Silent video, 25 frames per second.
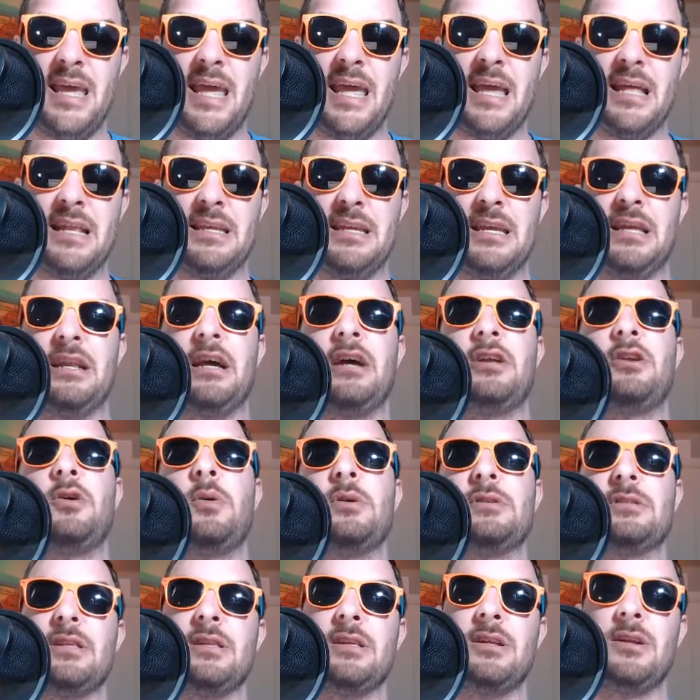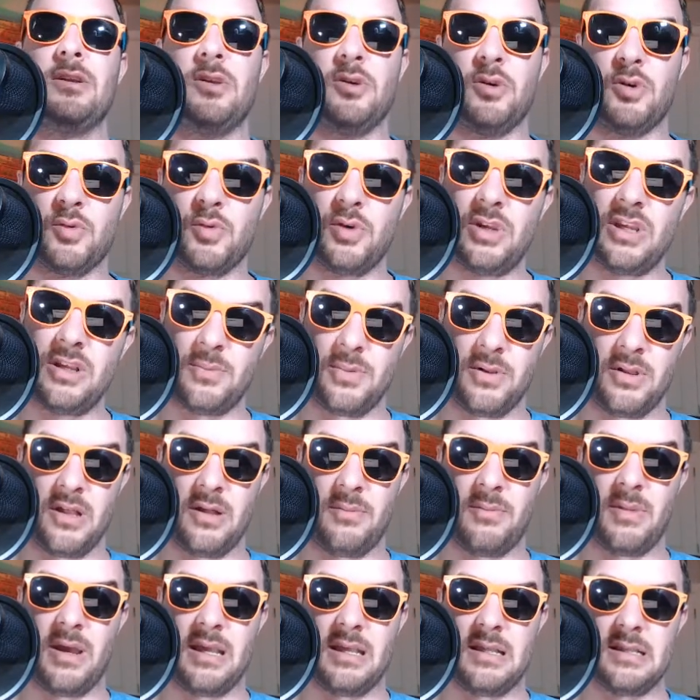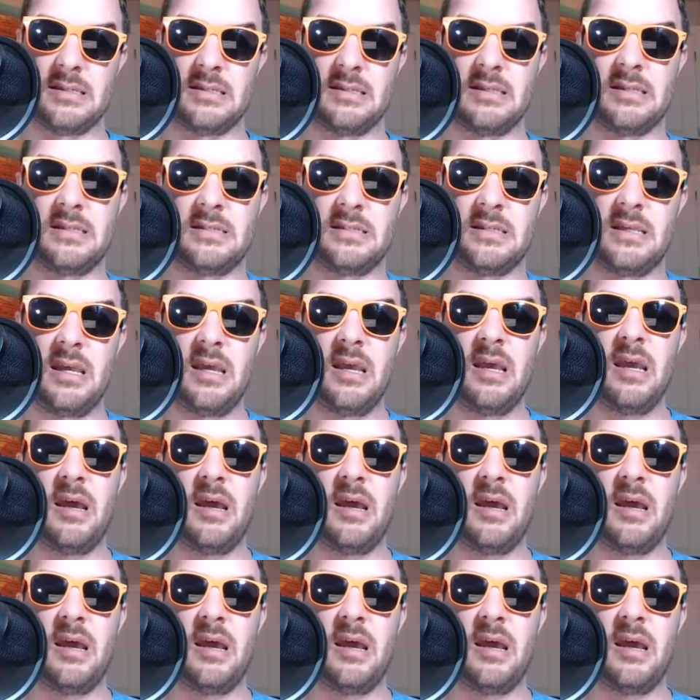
and again, I know it's a little agreeable on my instance,